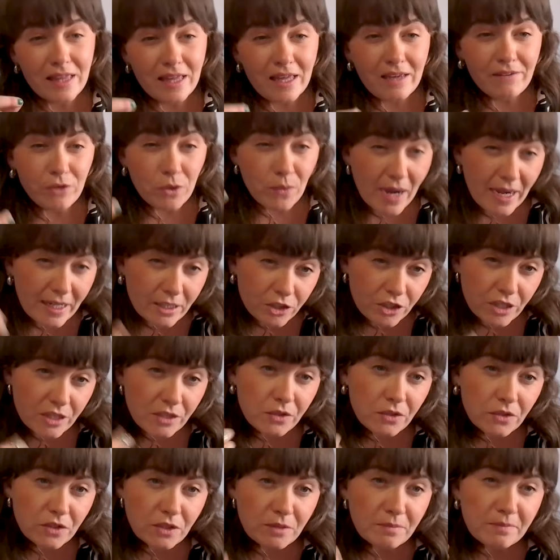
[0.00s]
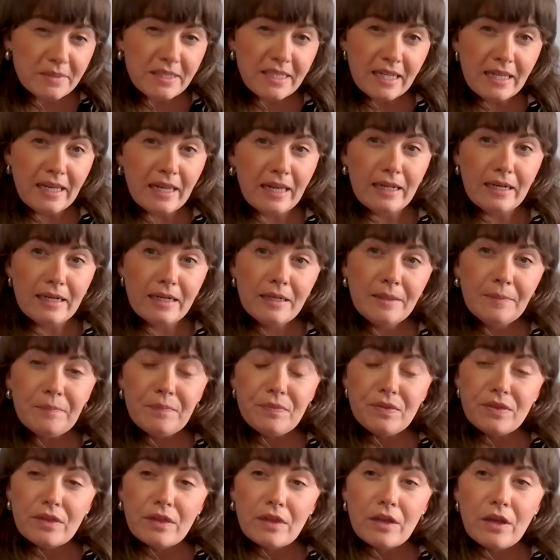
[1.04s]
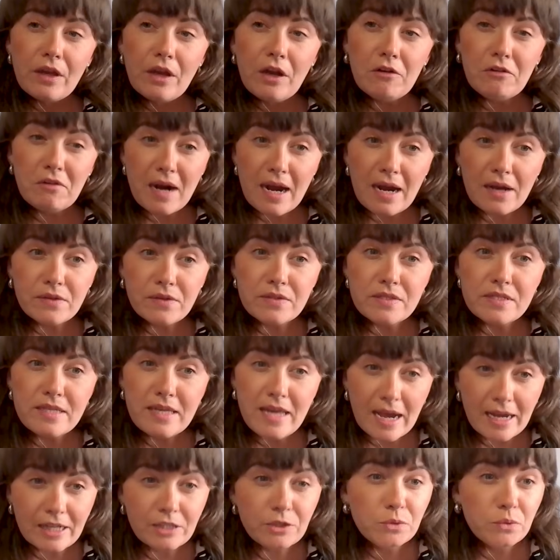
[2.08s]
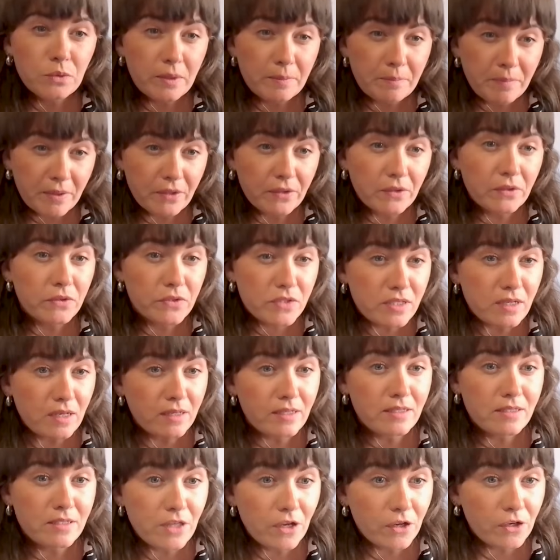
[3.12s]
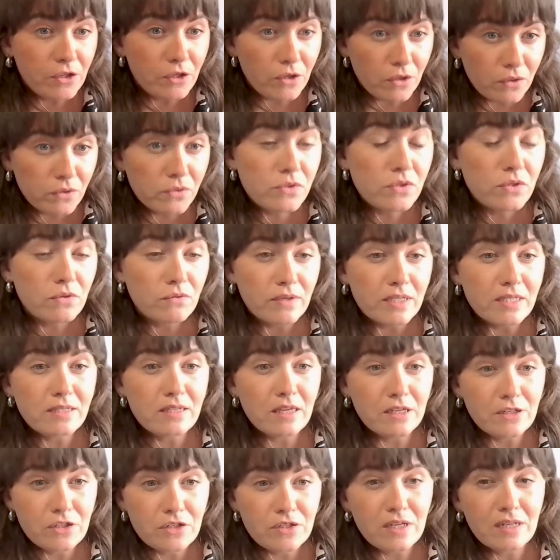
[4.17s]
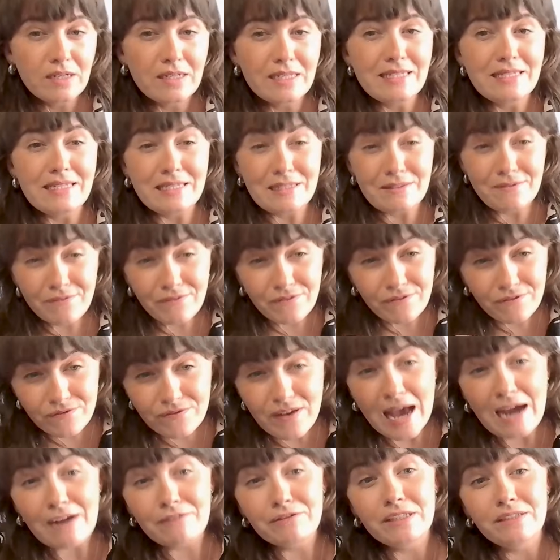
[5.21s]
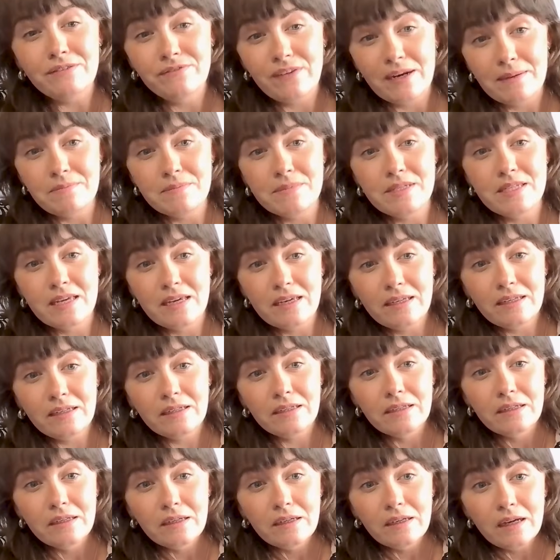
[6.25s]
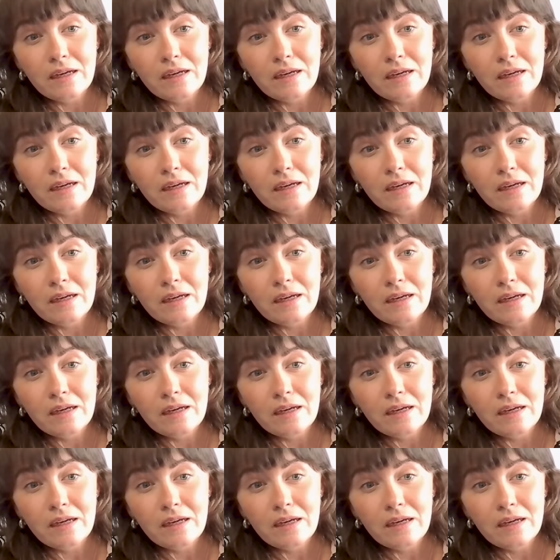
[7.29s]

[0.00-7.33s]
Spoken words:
If you actually do some digging around the actual empirical studies that are used, the research studies, is very flimsy.